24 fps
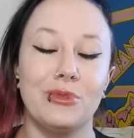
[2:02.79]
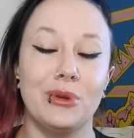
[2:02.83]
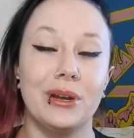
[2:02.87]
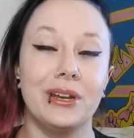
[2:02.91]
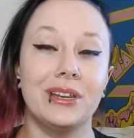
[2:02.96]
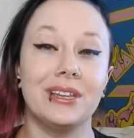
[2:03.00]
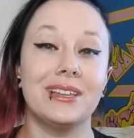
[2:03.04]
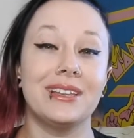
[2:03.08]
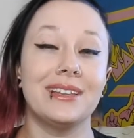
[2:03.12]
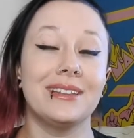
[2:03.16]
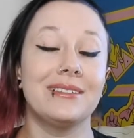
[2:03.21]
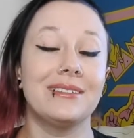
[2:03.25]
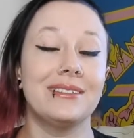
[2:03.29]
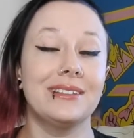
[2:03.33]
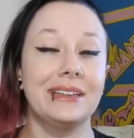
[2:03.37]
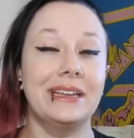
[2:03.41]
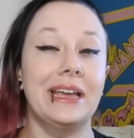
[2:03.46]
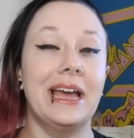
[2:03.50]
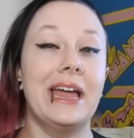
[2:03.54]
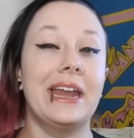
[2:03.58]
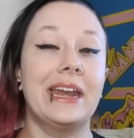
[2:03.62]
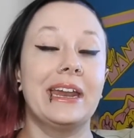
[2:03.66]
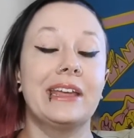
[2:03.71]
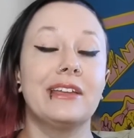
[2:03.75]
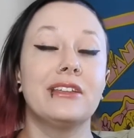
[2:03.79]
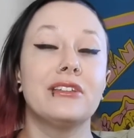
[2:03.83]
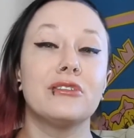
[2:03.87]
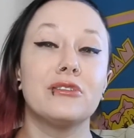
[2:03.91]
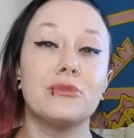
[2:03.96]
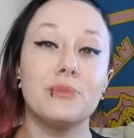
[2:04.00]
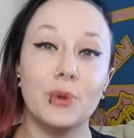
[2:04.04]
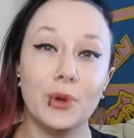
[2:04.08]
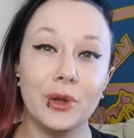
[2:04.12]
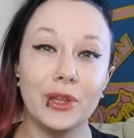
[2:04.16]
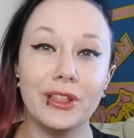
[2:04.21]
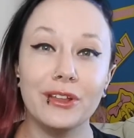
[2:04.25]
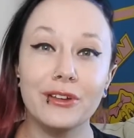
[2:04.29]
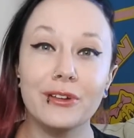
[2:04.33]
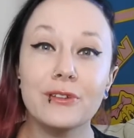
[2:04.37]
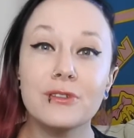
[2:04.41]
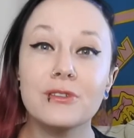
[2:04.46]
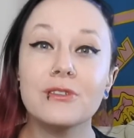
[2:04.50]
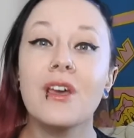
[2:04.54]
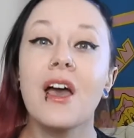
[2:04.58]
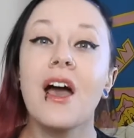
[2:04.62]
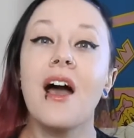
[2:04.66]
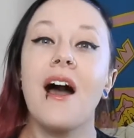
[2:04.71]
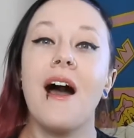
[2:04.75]
want to see any
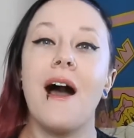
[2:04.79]
spoilers,